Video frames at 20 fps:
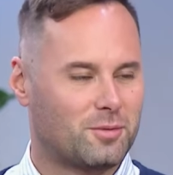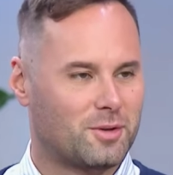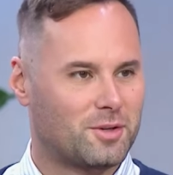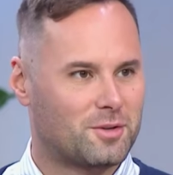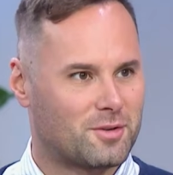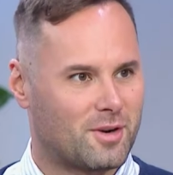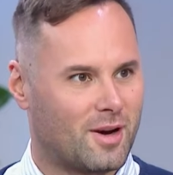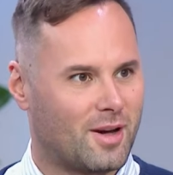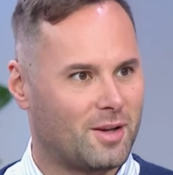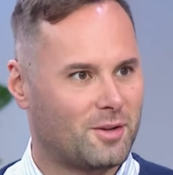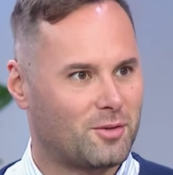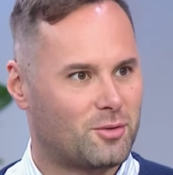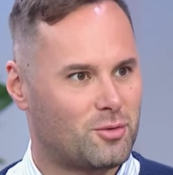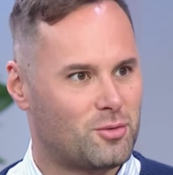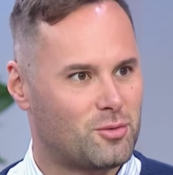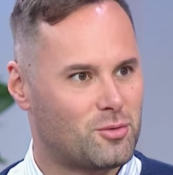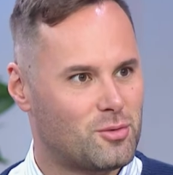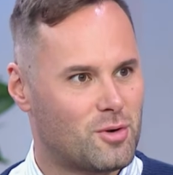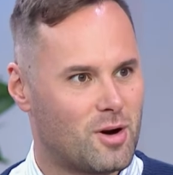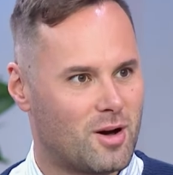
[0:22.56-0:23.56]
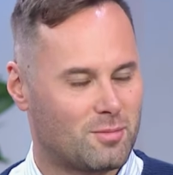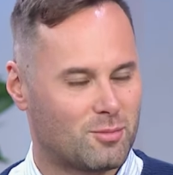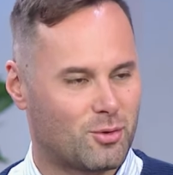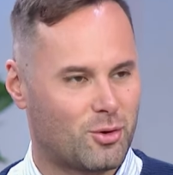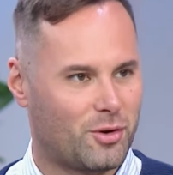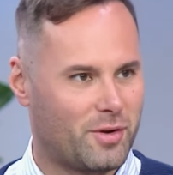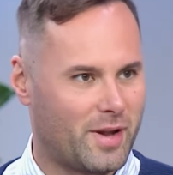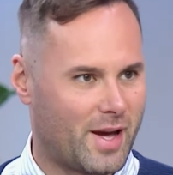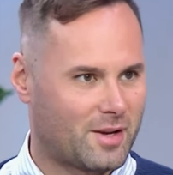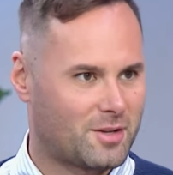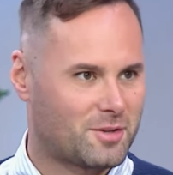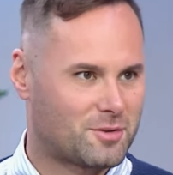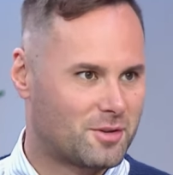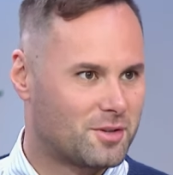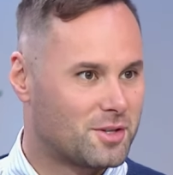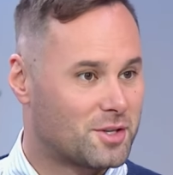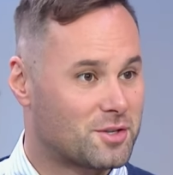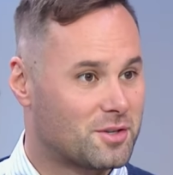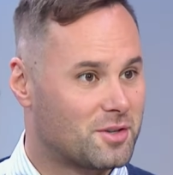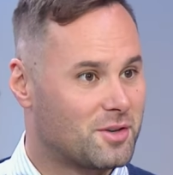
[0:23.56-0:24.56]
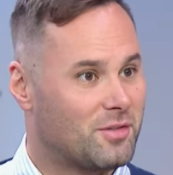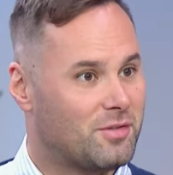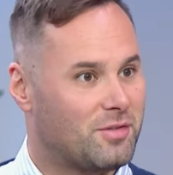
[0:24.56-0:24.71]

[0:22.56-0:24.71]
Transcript: we're trying to um, connect traditional